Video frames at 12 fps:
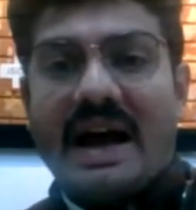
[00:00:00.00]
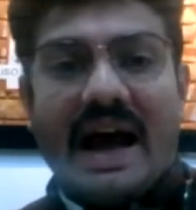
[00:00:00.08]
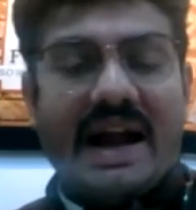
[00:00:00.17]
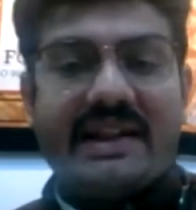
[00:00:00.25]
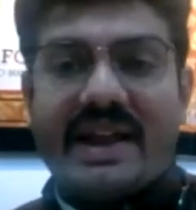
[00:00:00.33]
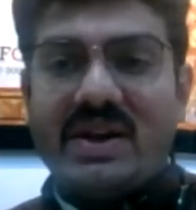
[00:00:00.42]

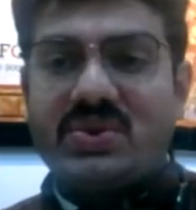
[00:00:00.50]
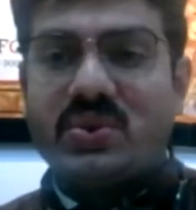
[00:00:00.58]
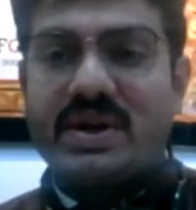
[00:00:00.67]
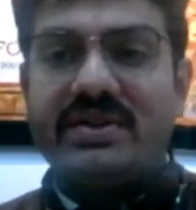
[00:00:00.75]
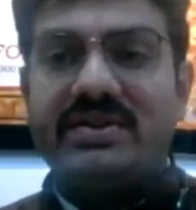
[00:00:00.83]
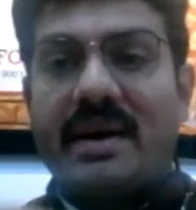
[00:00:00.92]
And they used to
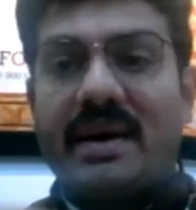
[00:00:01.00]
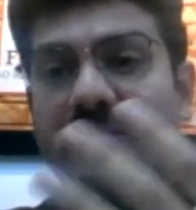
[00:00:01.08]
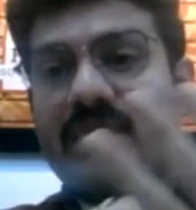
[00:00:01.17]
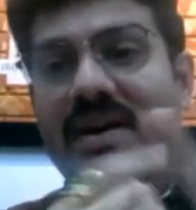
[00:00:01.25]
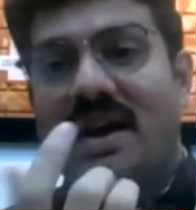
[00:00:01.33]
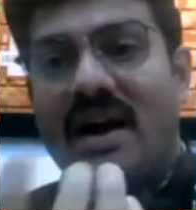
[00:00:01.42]
give
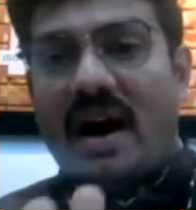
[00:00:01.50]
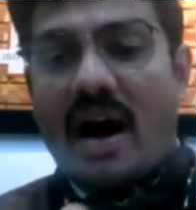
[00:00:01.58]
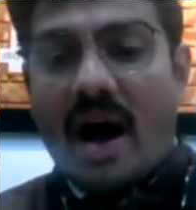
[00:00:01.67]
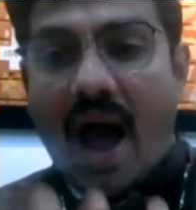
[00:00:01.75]
them a